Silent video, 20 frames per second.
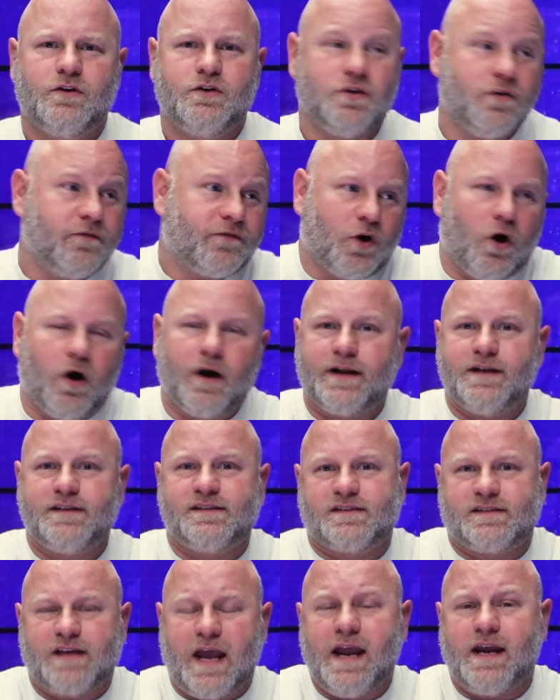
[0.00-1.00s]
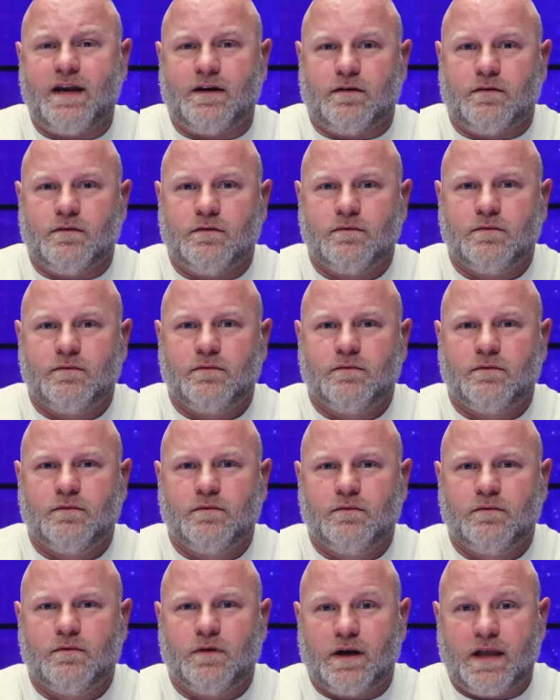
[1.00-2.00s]
You've gone insane.
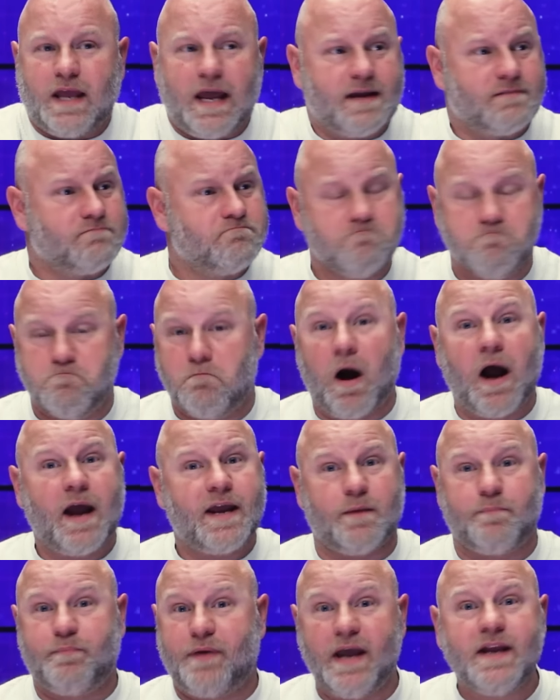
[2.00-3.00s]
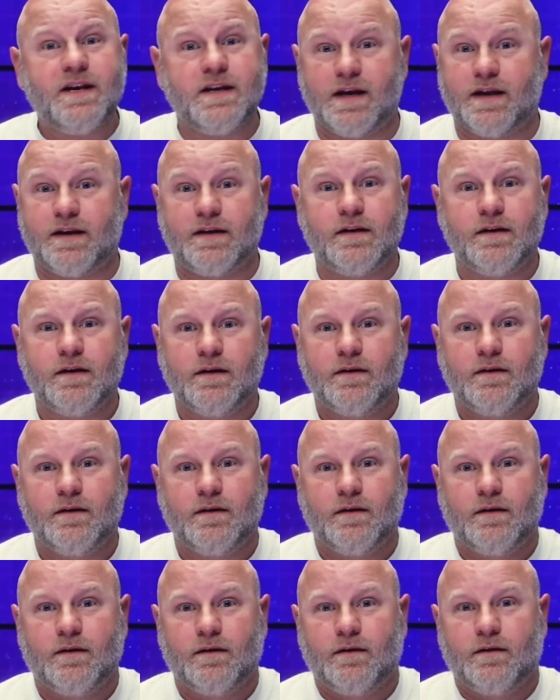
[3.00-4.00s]
Again, my opinion,
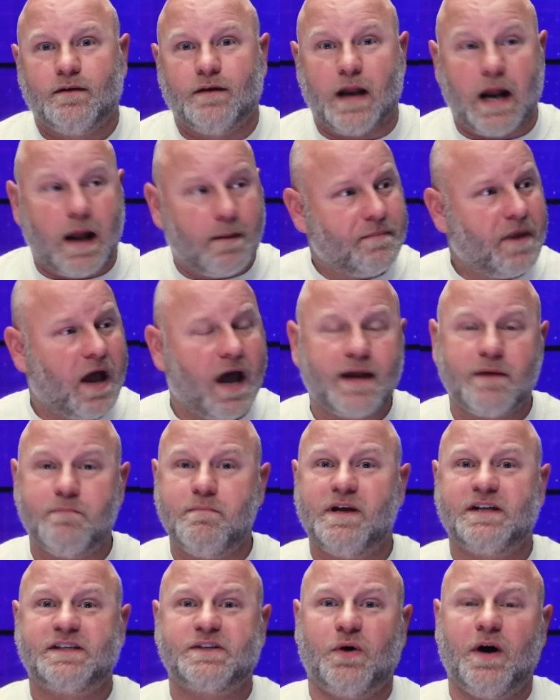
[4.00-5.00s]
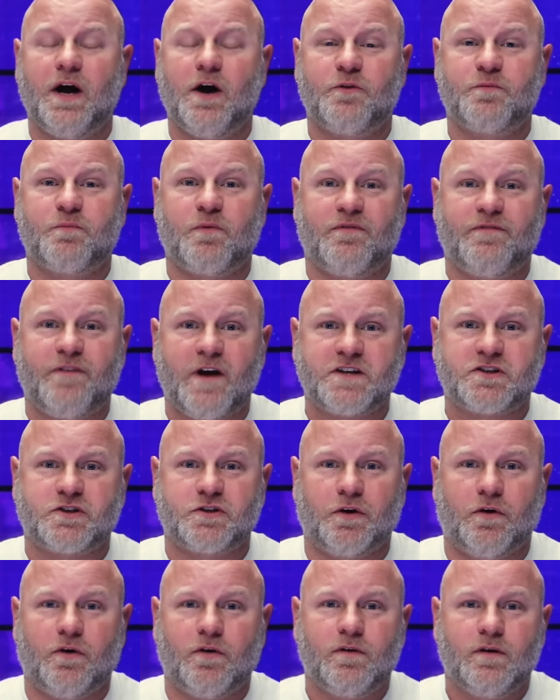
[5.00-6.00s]
and I'm not a mental health
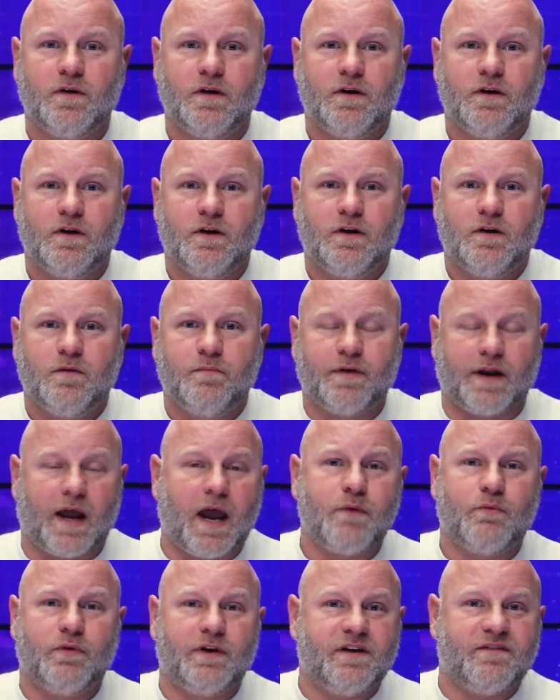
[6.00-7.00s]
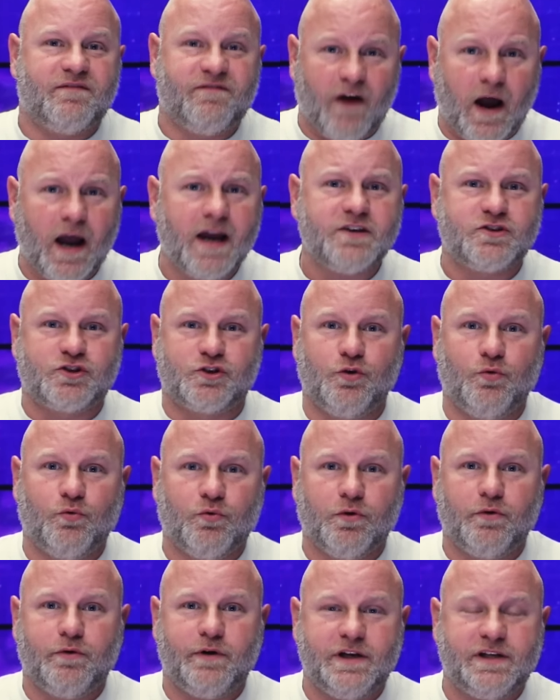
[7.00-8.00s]
professional, but I would advise you,
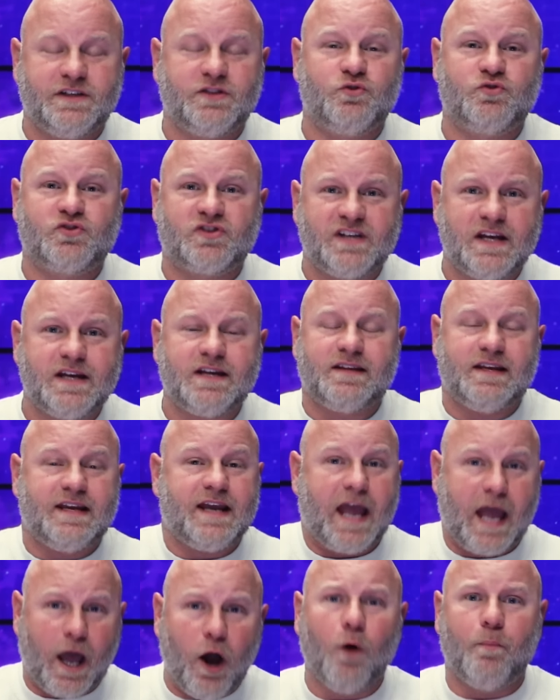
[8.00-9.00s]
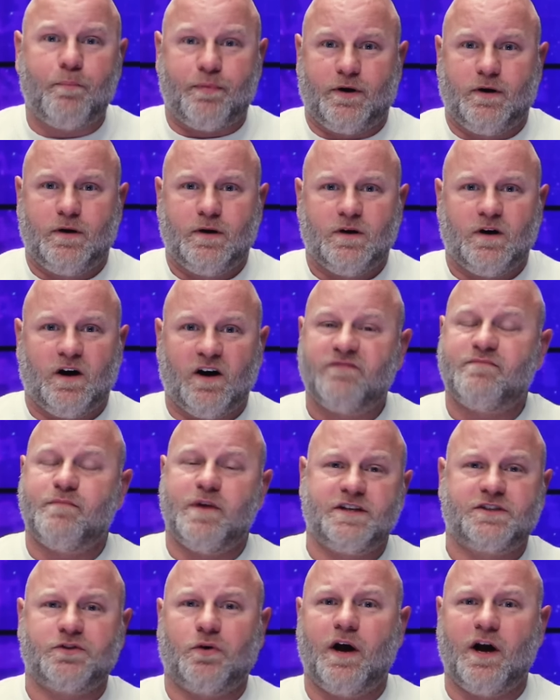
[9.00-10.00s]
Rudy, to seek the help of
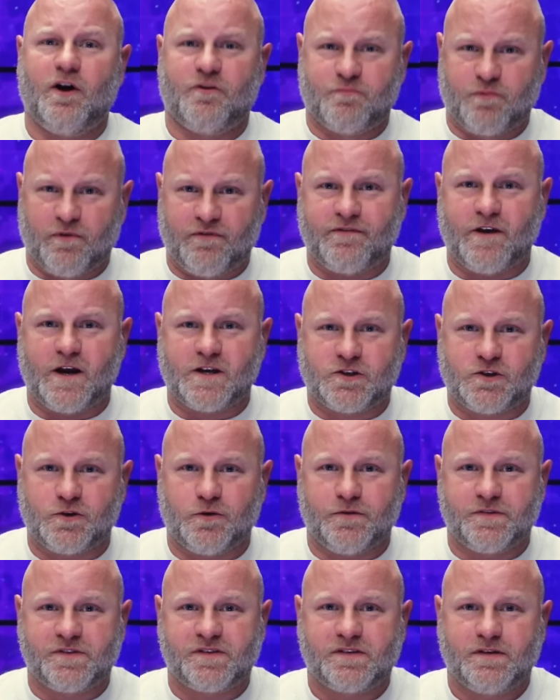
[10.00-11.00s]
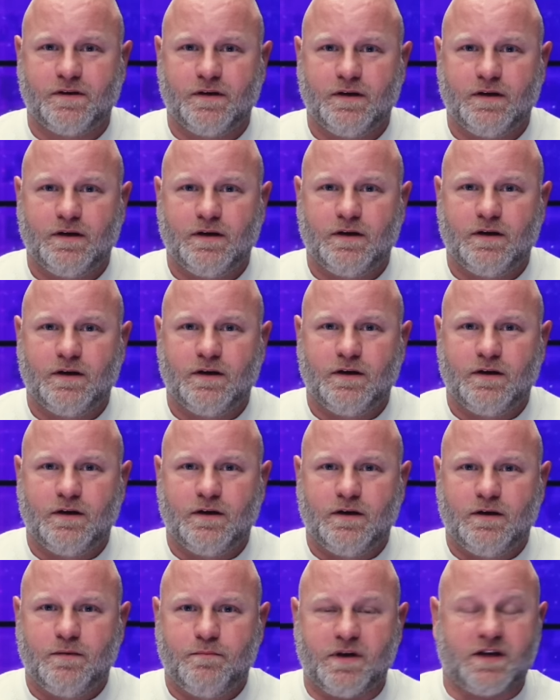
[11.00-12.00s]
mental health professionals
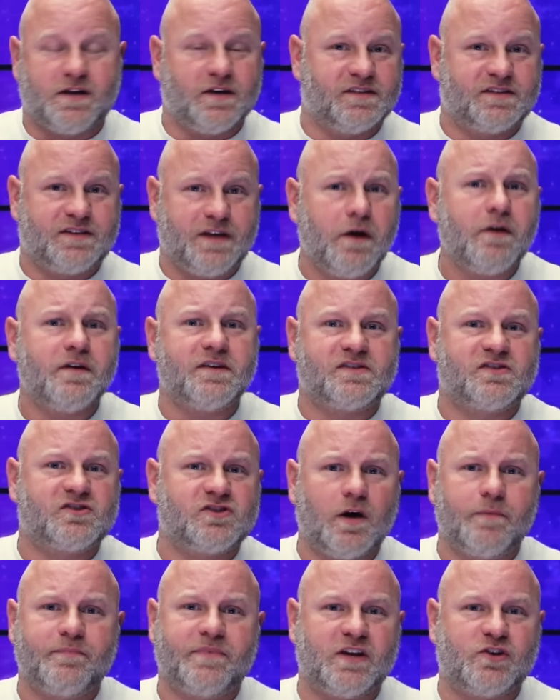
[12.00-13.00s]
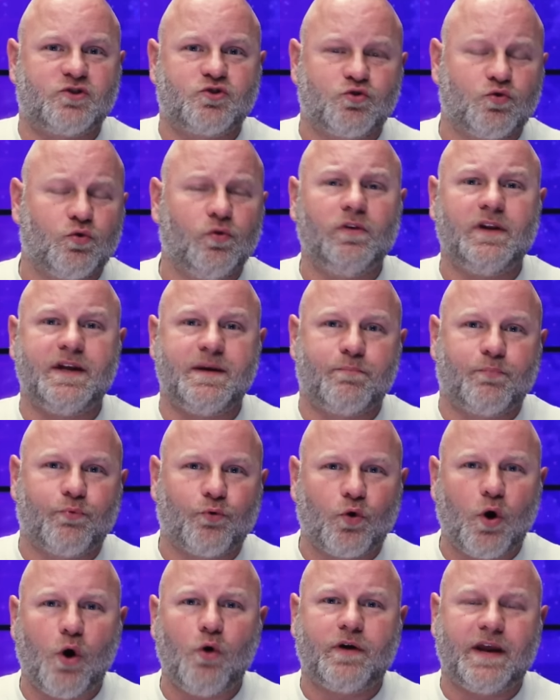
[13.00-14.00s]
because there is something truly
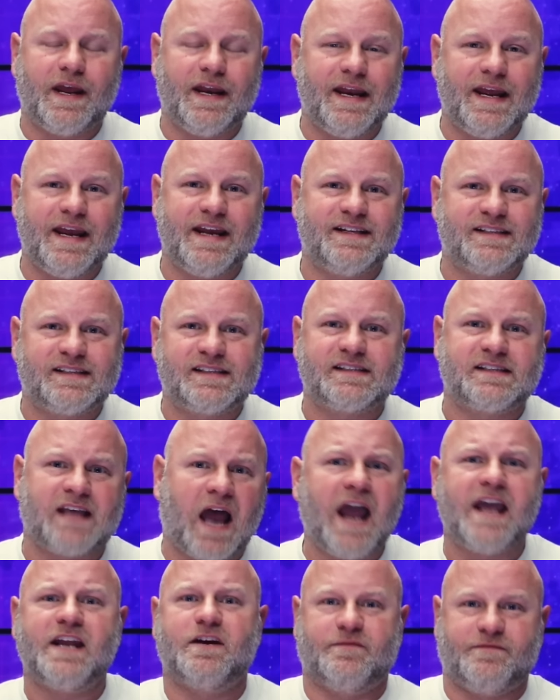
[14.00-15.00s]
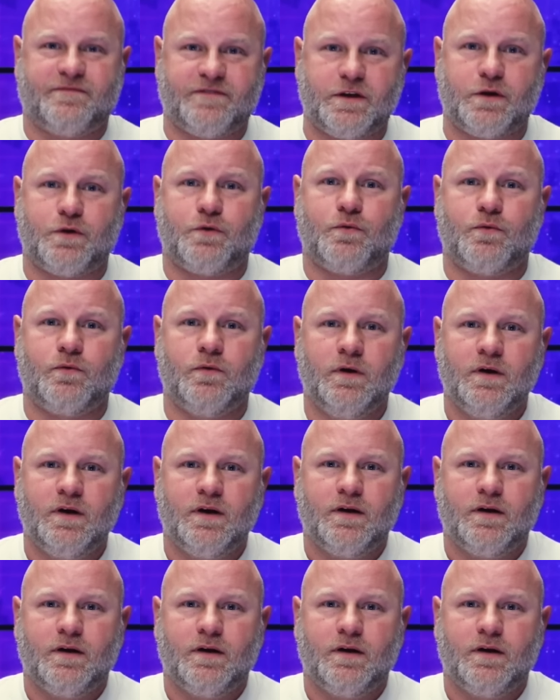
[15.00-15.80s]
broken inside of you